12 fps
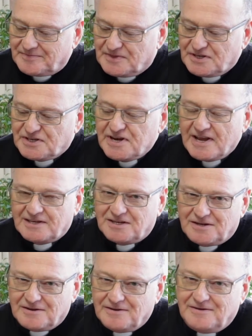this
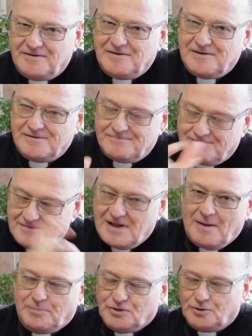next
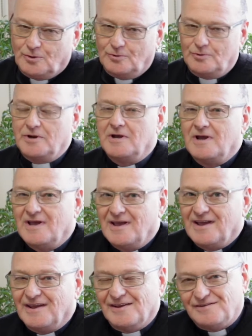episode
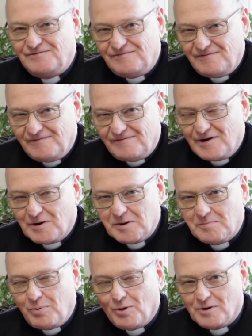is very
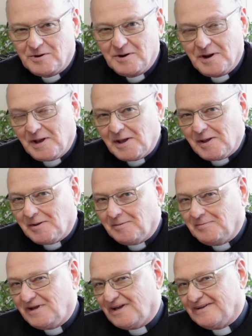important
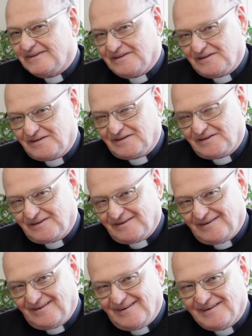because it
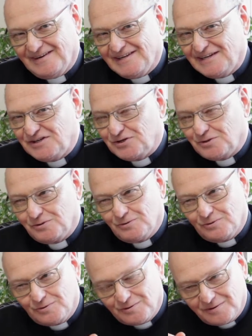leads
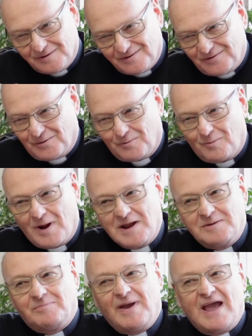to the
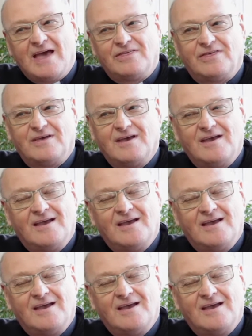right path,